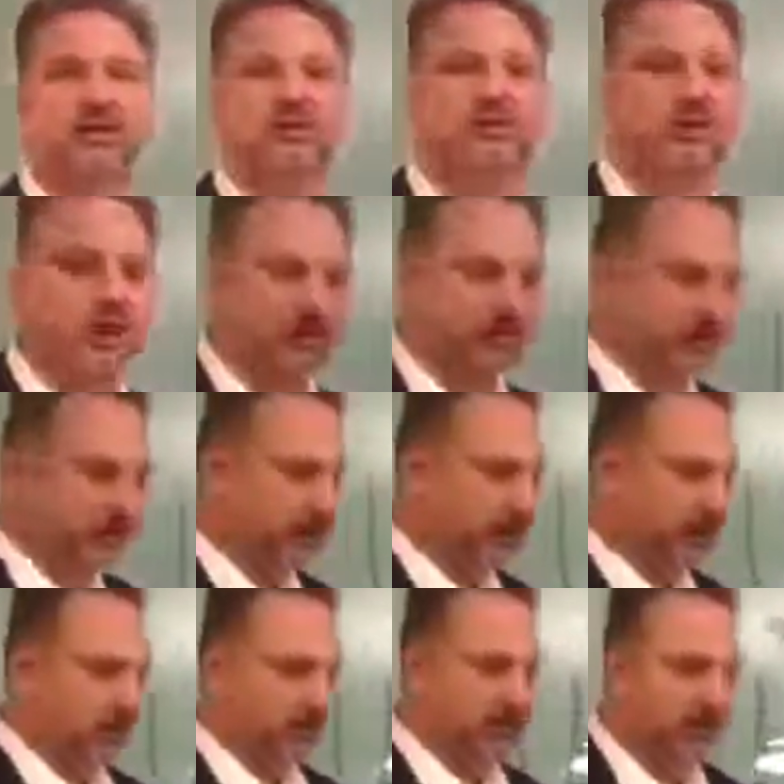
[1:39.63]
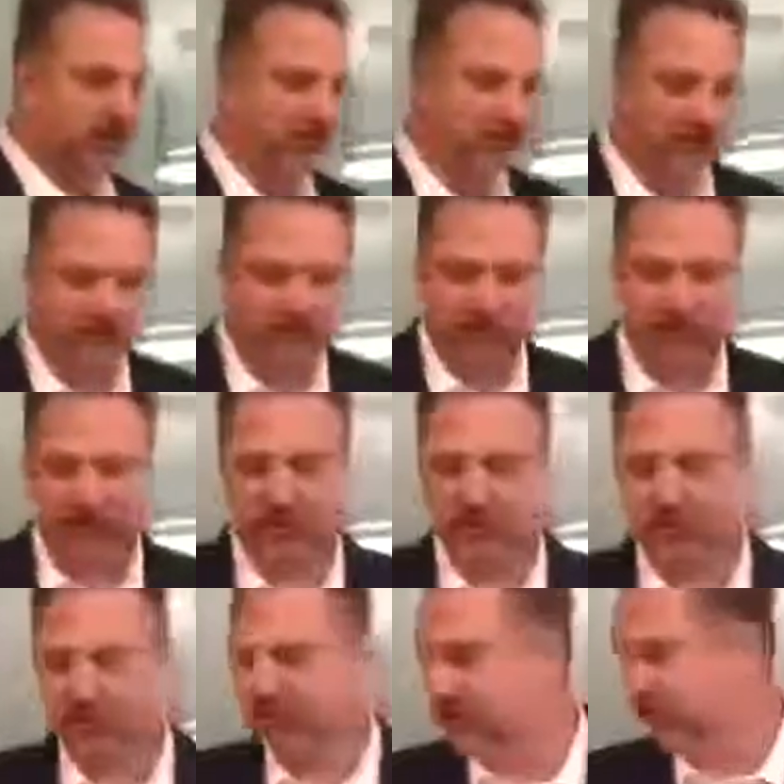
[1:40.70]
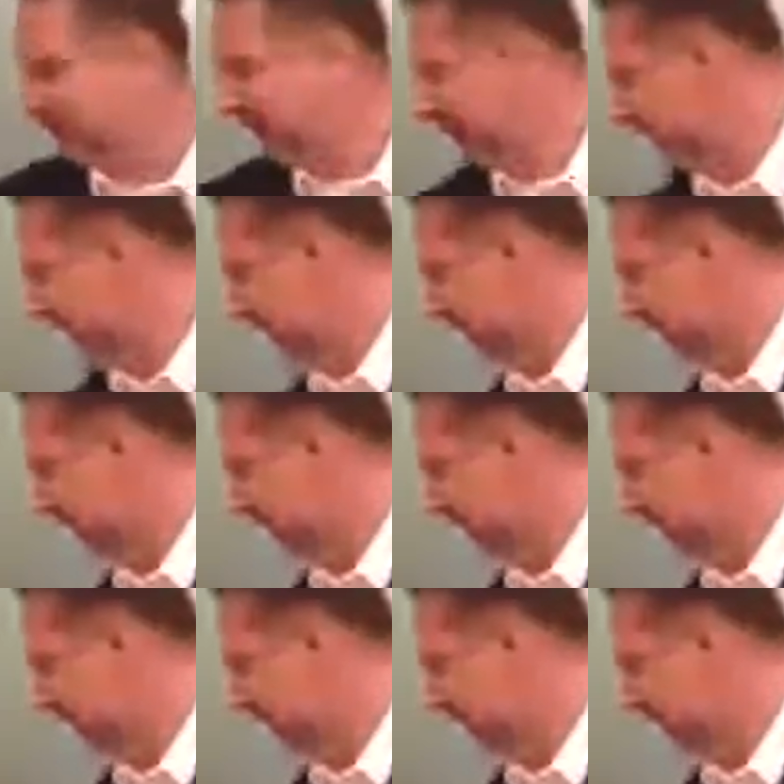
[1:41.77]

in and around the existing organization.